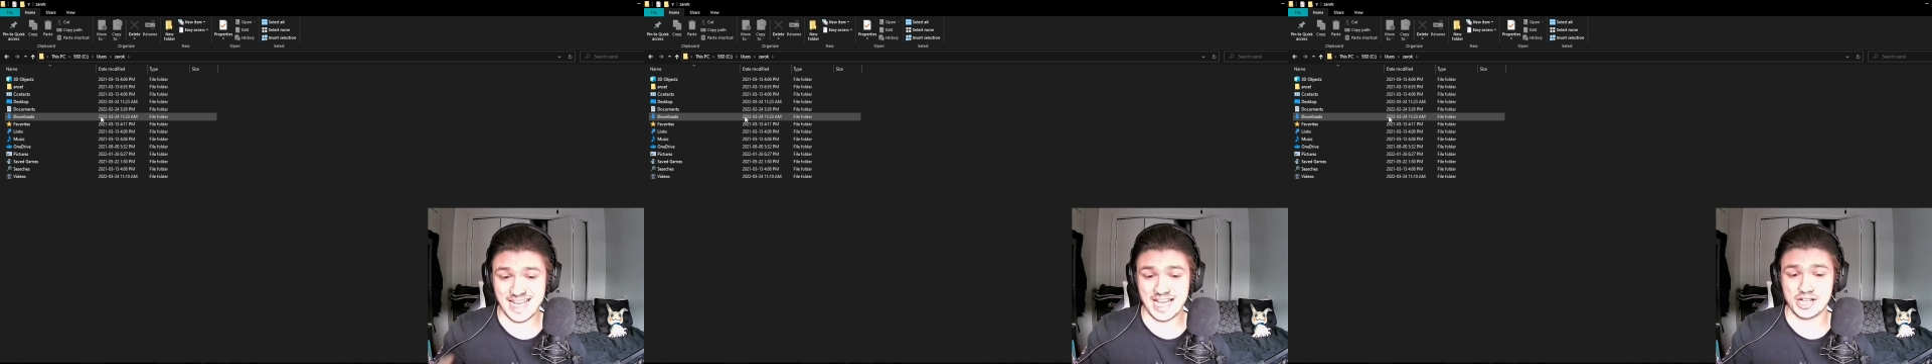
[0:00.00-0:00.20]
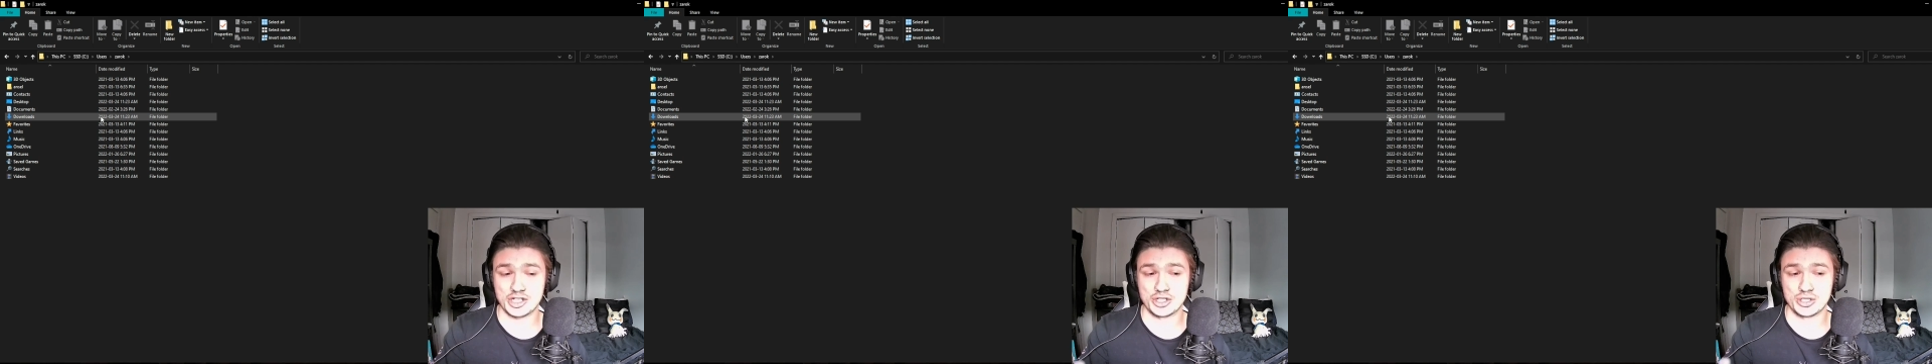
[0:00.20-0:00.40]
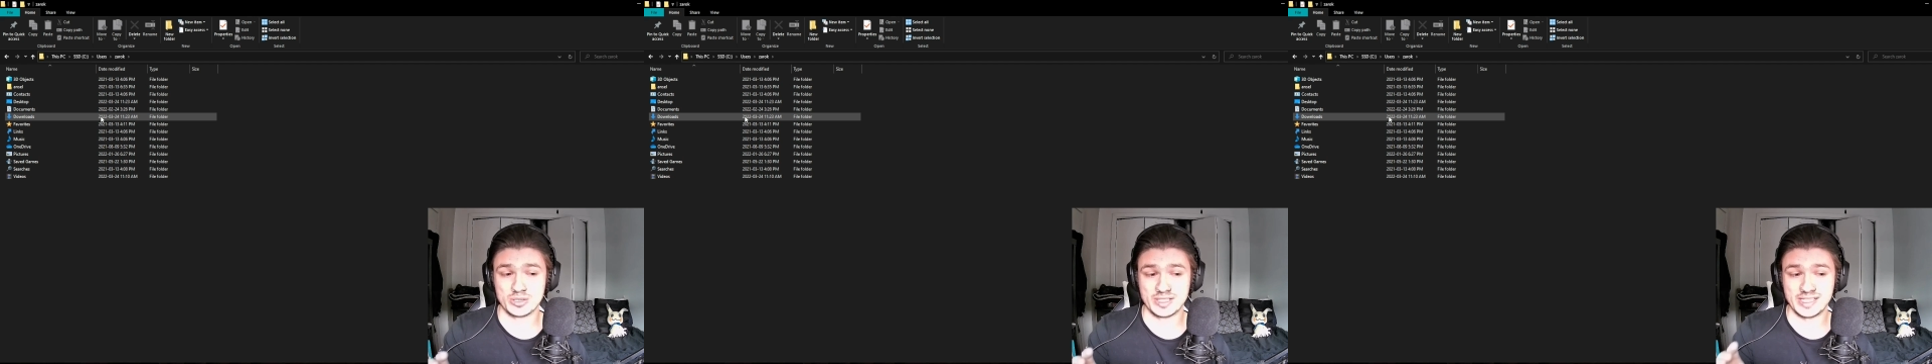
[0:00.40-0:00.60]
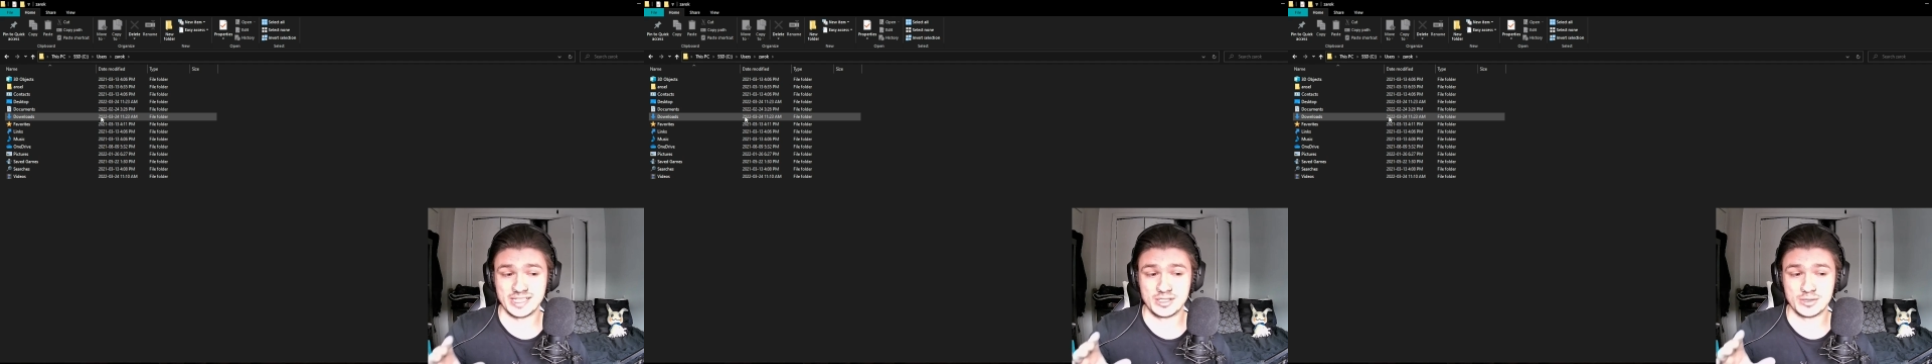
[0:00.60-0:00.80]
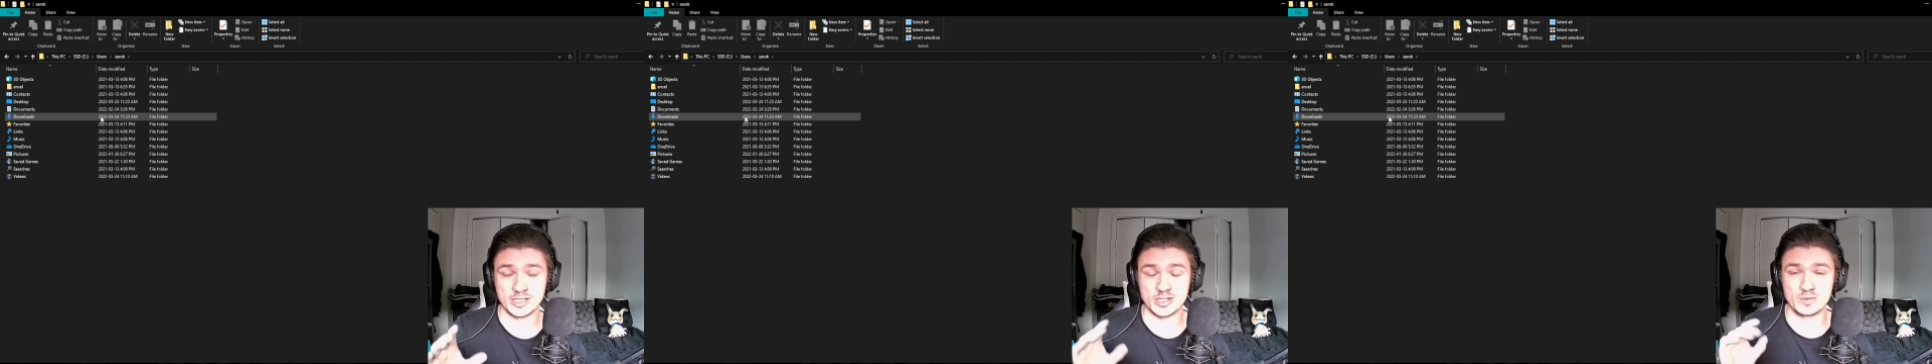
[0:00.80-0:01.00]
actually
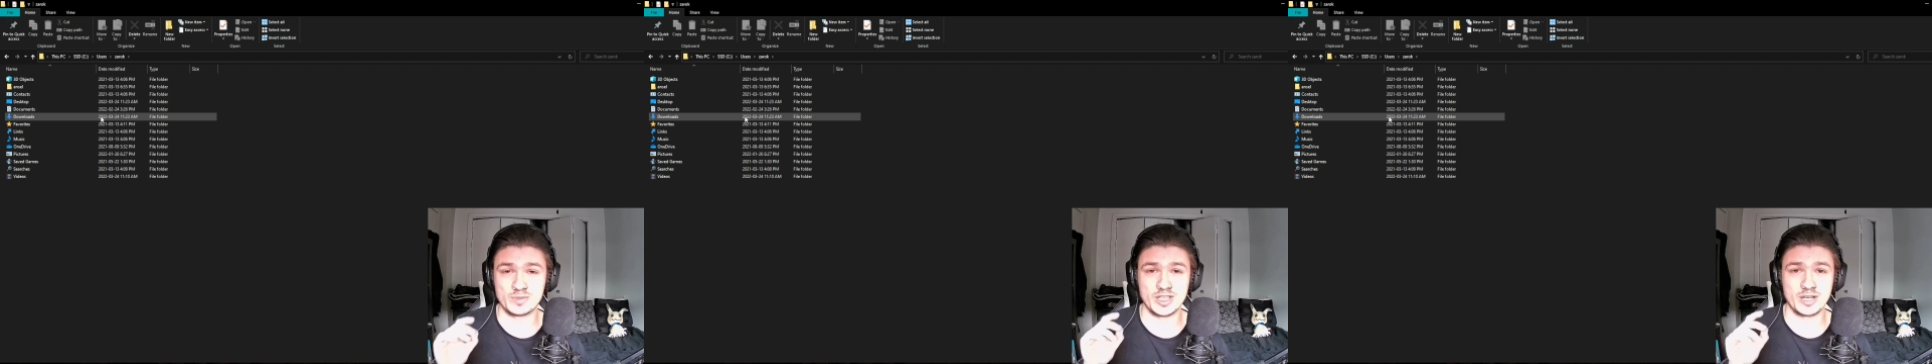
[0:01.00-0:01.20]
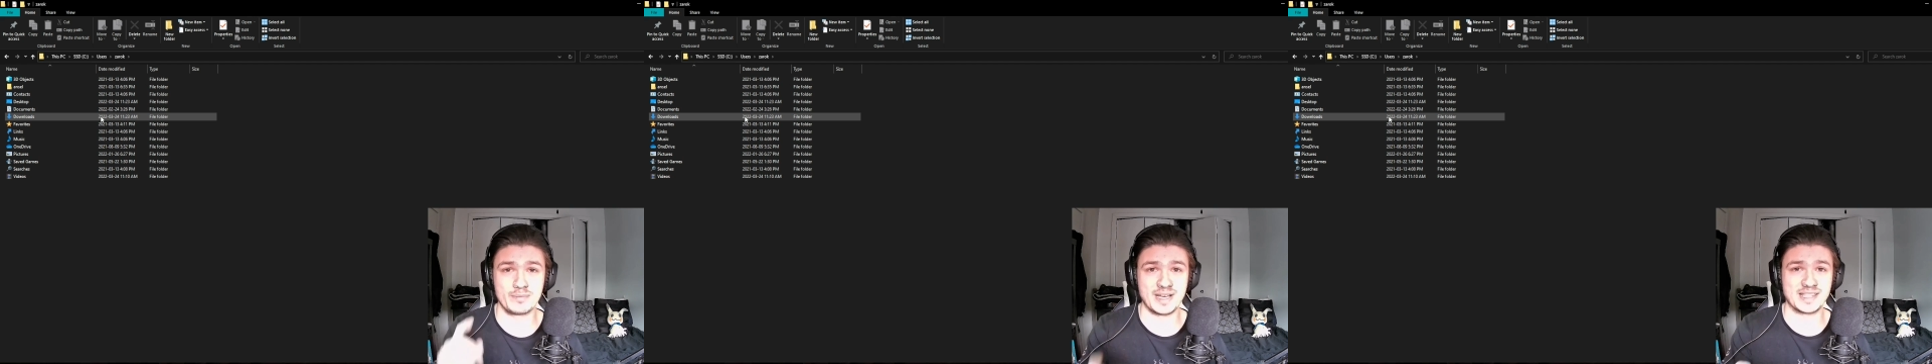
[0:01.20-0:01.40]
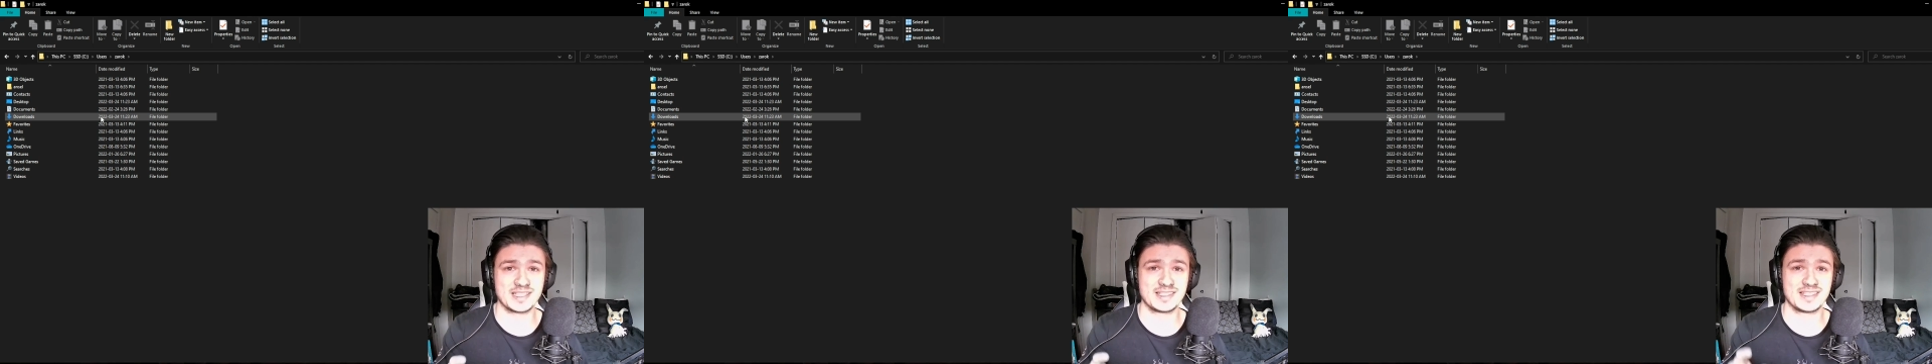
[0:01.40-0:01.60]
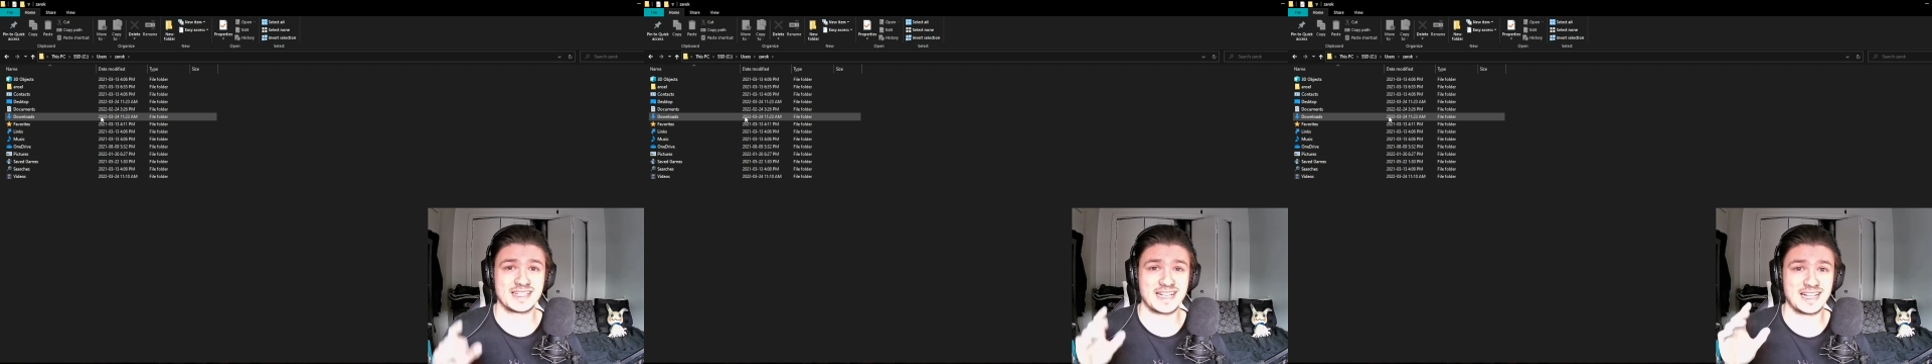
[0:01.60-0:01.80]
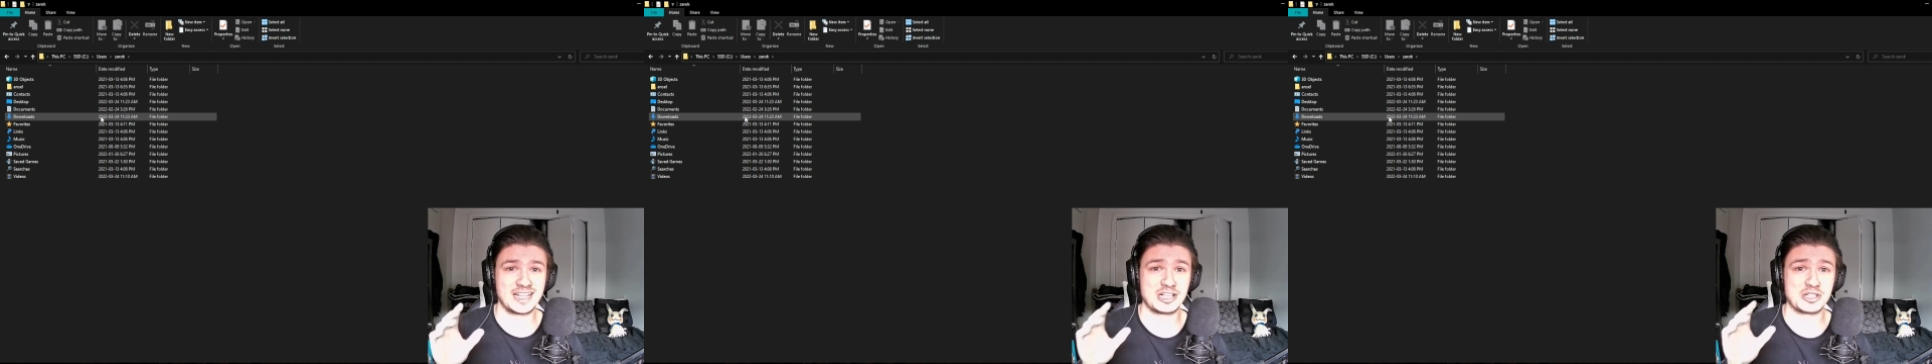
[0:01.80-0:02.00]
going to be a method that
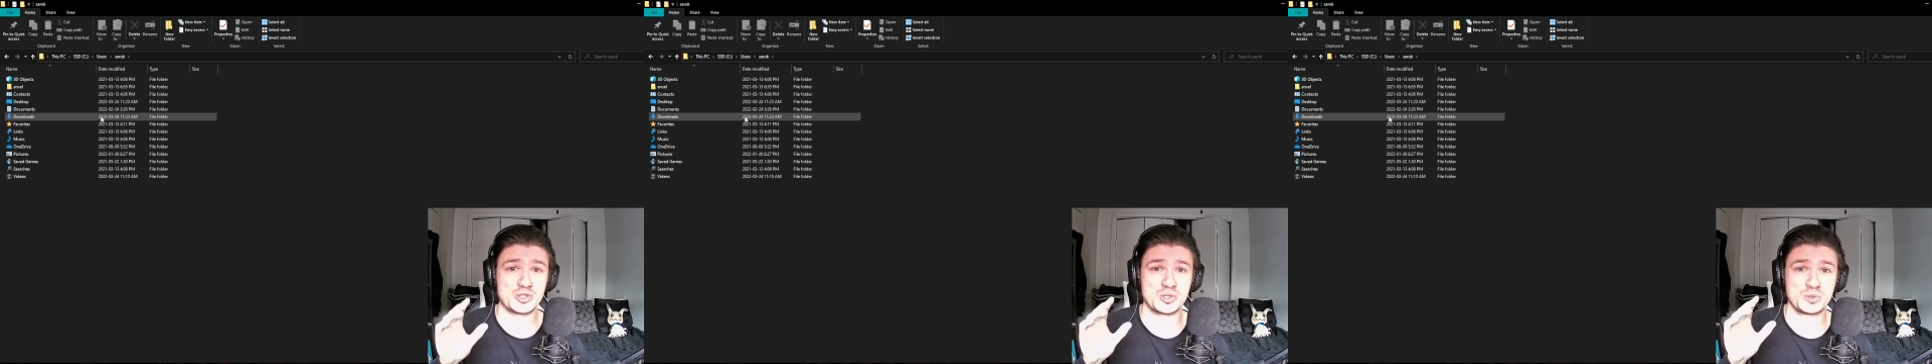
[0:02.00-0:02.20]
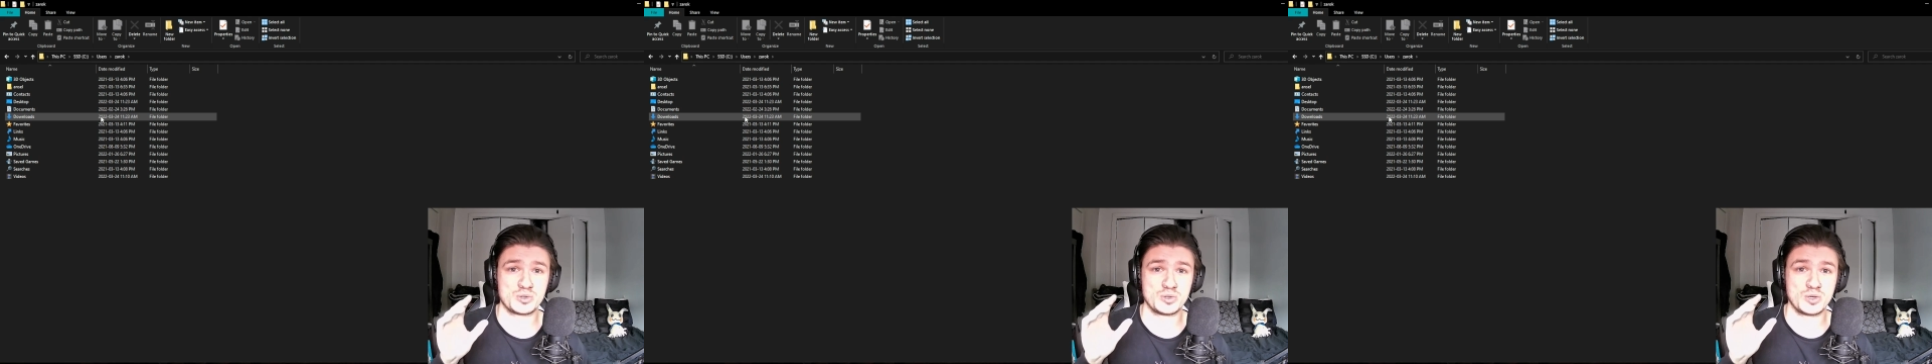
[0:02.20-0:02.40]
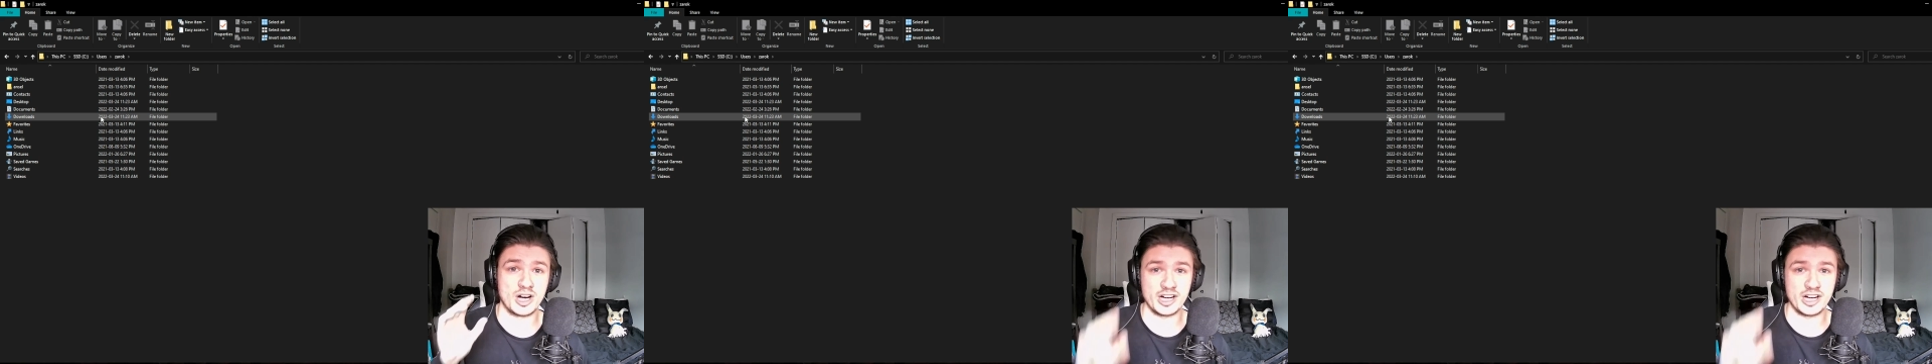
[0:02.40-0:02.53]
allows you to